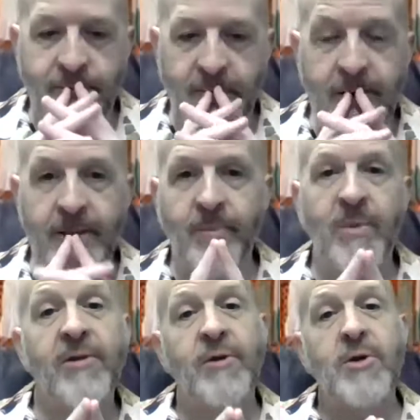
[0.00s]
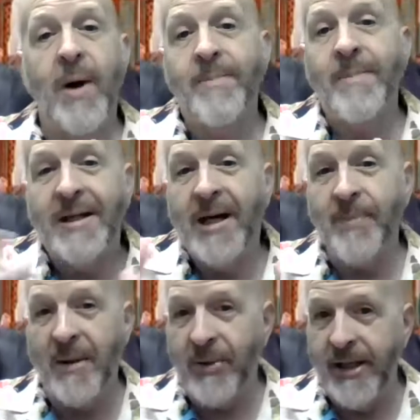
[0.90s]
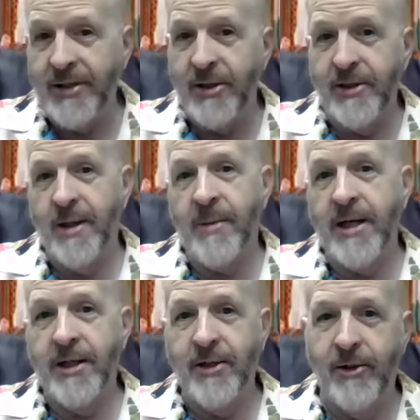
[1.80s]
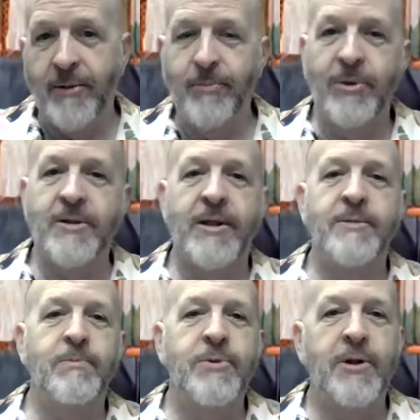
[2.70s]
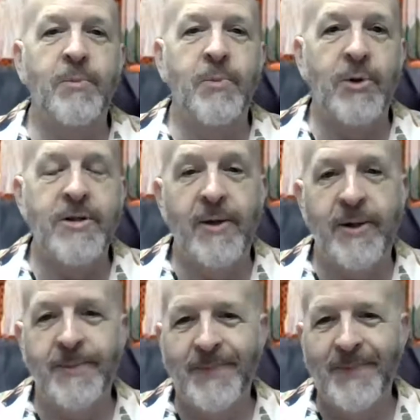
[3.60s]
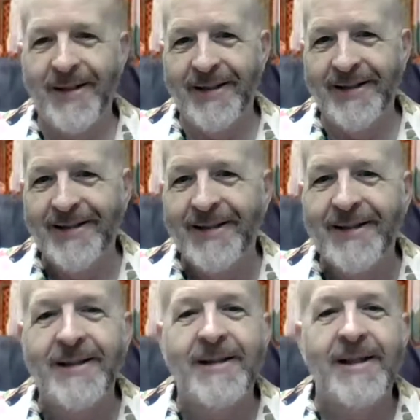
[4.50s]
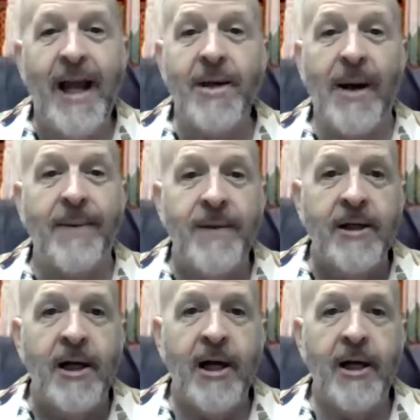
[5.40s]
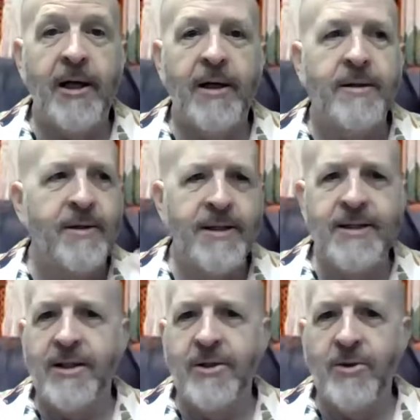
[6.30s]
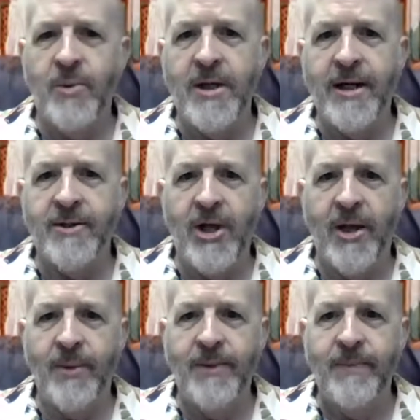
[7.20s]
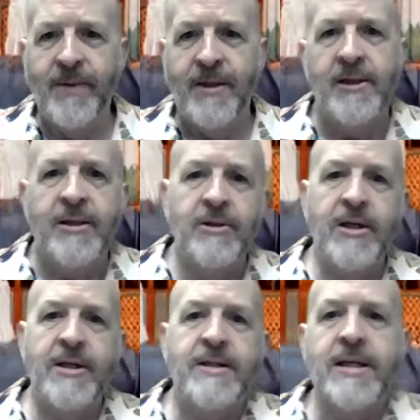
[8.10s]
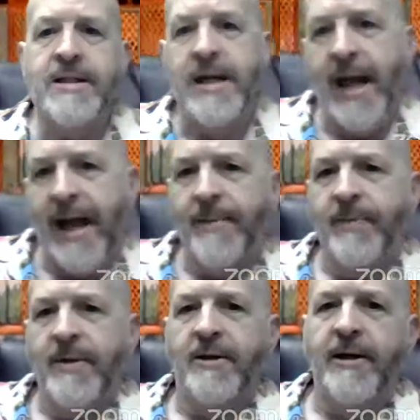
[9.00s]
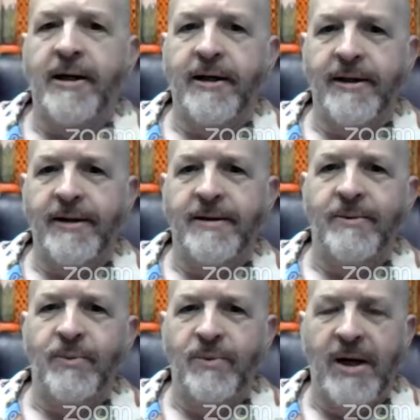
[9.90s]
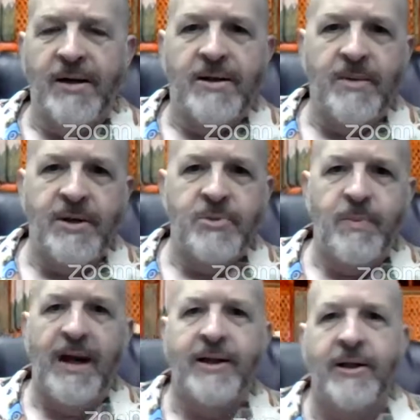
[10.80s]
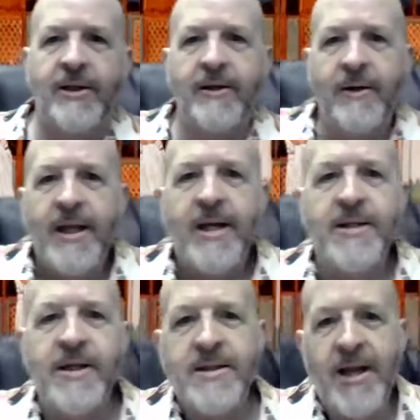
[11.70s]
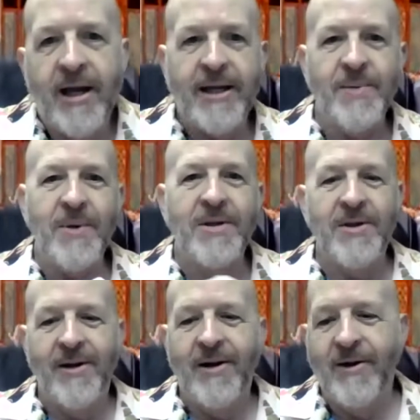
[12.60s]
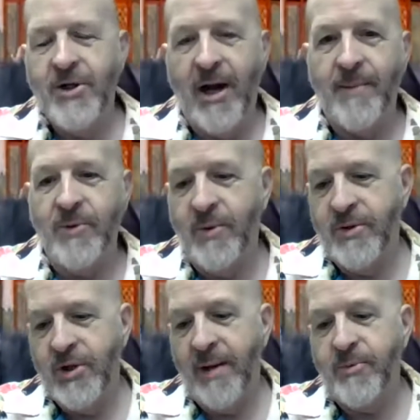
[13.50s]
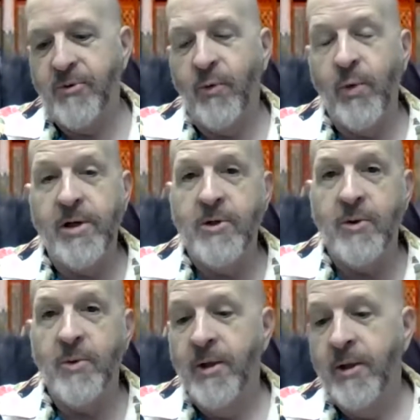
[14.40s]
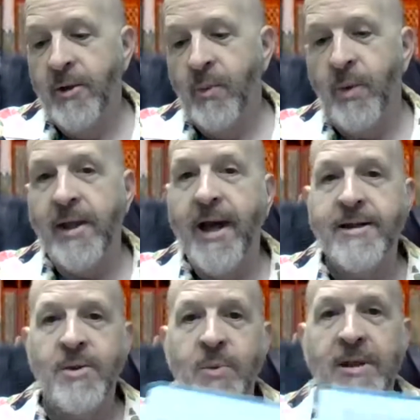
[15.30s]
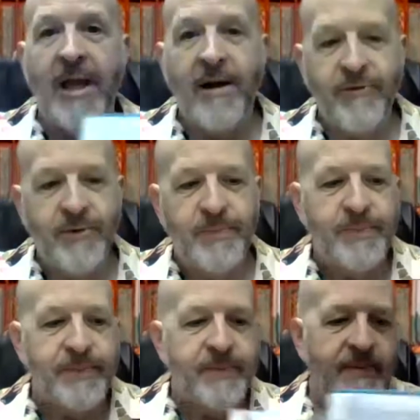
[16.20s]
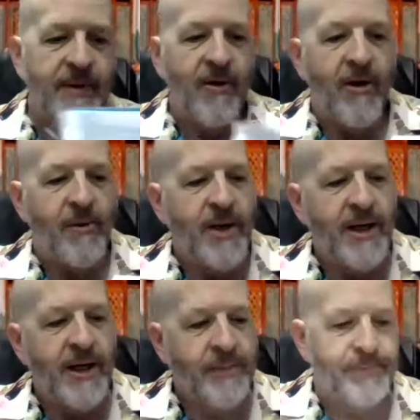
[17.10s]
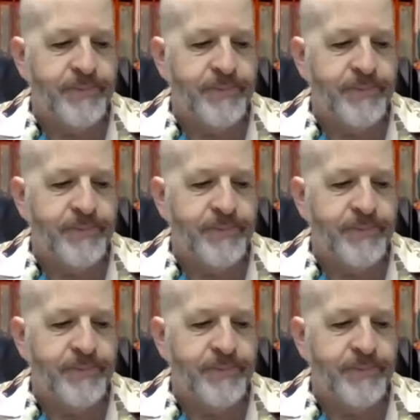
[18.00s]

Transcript: But if you do, I might not be able to answer because I might not hear it because I sleep pretty soundly. Yeah. Anyway, let's get to the reading, shall we? So you can see today, got an image back here, and that does tie in with our chapter, with chapter 42. When last we left our reading,